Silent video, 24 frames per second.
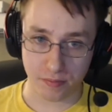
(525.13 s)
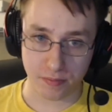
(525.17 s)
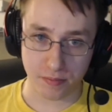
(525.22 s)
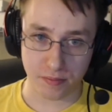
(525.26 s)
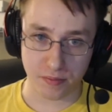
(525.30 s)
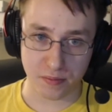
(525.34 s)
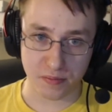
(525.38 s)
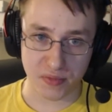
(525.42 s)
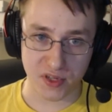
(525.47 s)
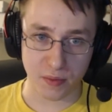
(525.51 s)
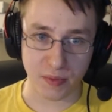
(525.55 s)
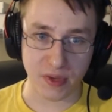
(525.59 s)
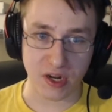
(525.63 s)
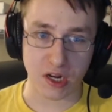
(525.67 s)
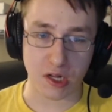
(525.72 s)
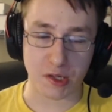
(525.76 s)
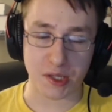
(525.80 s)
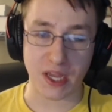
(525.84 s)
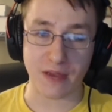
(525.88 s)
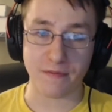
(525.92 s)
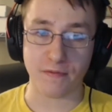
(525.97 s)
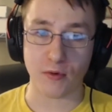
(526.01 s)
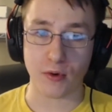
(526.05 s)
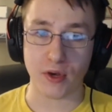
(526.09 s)
submit a
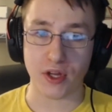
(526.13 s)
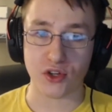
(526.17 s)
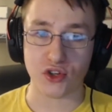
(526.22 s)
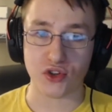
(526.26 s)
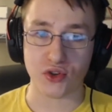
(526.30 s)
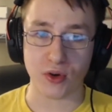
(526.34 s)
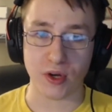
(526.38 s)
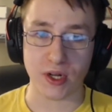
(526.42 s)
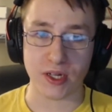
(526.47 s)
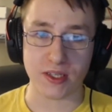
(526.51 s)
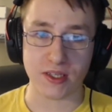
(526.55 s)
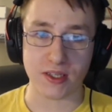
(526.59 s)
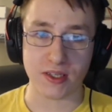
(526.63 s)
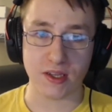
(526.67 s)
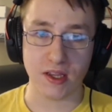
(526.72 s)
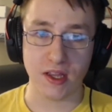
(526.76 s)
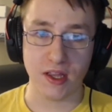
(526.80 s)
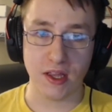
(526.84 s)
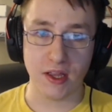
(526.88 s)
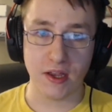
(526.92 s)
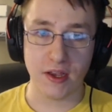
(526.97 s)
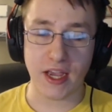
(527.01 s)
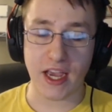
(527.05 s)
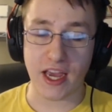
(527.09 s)
claim for insurance,
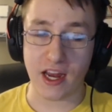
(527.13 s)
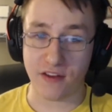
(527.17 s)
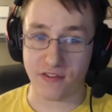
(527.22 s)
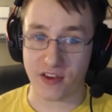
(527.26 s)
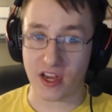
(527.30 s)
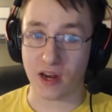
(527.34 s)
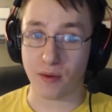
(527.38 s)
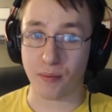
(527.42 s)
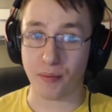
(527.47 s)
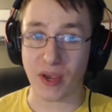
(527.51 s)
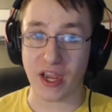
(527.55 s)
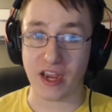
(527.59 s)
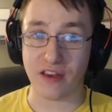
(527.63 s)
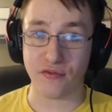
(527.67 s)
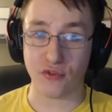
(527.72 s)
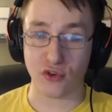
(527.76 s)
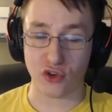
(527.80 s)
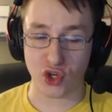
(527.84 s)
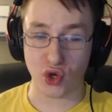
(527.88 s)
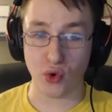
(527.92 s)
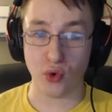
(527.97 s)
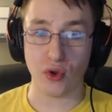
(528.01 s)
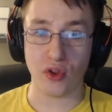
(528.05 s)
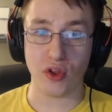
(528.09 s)
and I've gotten paid for
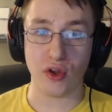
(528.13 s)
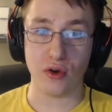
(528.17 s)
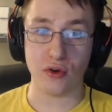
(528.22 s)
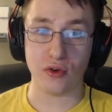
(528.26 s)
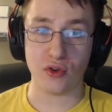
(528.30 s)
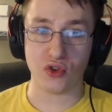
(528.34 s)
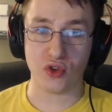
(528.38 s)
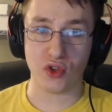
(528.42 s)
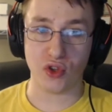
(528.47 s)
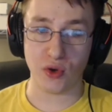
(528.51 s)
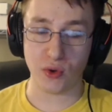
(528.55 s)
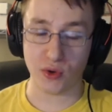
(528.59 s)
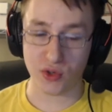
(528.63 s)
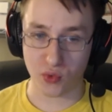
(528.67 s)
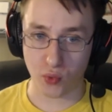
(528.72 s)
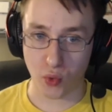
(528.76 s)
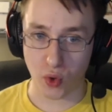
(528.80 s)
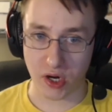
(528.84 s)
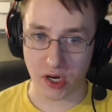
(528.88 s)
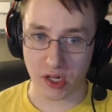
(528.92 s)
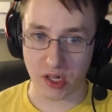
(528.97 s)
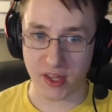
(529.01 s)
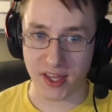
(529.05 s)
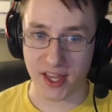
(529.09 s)
2 of those. So there was one
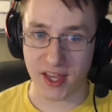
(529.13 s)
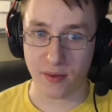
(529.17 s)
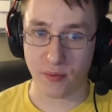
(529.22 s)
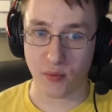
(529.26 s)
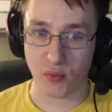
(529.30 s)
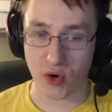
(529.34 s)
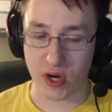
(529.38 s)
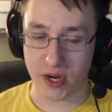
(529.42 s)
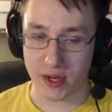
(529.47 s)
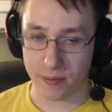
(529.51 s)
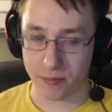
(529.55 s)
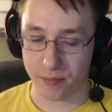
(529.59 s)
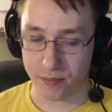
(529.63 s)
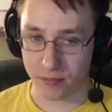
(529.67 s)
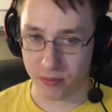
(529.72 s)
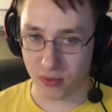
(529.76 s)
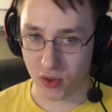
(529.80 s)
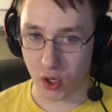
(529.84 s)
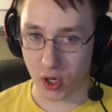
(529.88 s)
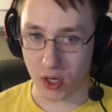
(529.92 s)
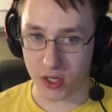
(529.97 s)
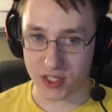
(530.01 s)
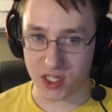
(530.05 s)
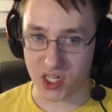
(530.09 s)
claim where I
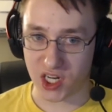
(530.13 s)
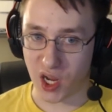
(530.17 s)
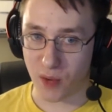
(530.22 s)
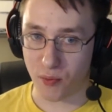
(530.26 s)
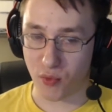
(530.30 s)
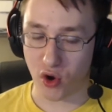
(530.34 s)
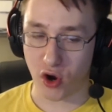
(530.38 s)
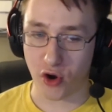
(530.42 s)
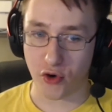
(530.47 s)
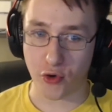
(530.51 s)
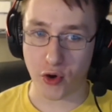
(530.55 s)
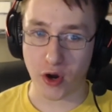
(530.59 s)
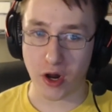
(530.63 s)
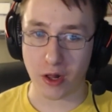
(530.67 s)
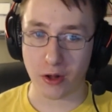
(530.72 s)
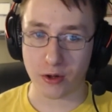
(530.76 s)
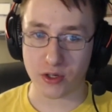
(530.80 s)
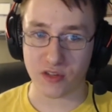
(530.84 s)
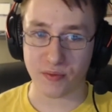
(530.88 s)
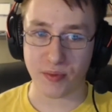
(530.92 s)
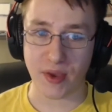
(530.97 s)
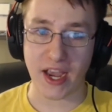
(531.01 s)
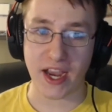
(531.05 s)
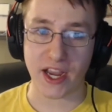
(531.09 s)
lost a couple $100
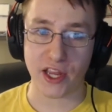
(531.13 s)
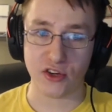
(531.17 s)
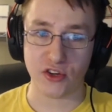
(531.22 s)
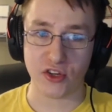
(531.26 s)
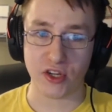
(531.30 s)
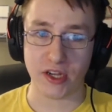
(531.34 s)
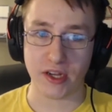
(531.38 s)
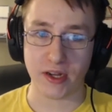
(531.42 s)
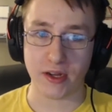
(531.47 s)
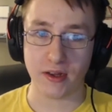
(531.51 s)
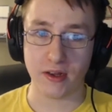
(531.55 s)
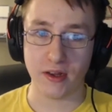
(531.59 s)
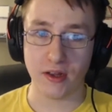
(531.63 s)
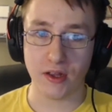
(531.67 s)
of packaging